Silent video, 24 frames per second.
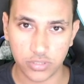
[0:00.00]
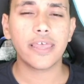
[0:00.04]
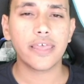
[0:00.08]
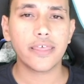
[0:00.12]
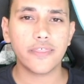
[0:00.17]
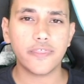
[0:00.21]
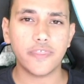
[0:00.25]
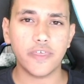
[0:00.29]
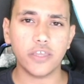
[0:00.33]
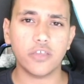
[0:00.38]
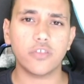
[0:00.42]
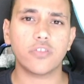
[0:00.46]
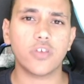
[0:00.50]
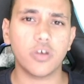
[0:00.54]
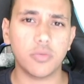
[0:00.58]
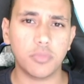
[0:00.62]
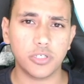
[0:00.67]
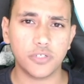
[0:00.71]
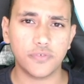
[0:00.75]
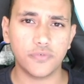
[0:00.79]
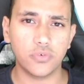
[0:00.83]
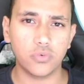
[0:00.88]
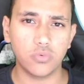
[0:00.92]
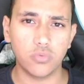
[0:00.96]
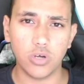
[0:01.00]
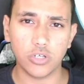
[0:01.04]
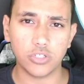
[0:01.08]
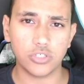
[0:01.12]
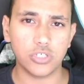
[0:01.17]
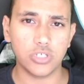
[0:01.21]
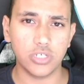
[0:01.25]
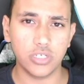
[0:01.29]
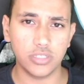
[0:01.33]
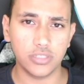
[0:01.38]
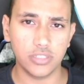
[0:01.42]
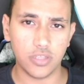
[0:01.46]
Thank you so much for
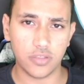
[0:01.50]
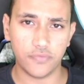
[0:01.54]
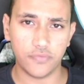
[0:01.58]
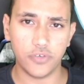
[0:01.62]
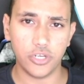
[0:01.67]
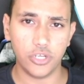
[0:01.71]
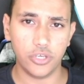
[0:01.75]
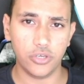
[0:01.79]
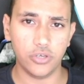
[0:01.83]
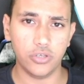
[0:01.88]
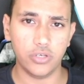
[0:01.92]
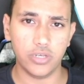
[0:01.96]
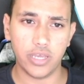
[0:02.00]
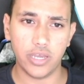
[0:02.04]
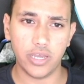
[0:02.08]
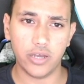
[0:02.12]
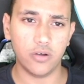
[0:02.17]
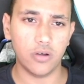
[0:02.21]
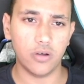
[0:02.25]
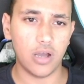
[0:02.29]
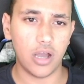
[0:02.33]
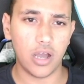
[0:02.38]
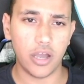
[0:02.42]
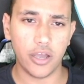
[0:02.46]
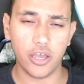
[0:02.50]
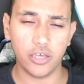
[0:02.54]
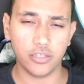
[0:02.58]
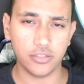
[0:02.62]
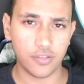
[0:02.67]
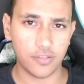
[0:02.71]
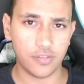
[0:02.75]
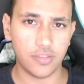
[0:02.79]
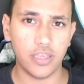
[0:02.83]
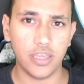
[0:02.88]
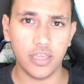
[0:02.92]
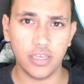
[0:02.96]
watching this video. Now, I
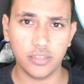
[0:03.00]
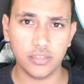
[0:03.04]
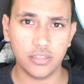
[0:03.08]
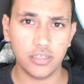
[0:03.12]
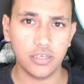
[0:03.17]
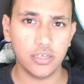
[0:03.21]
understand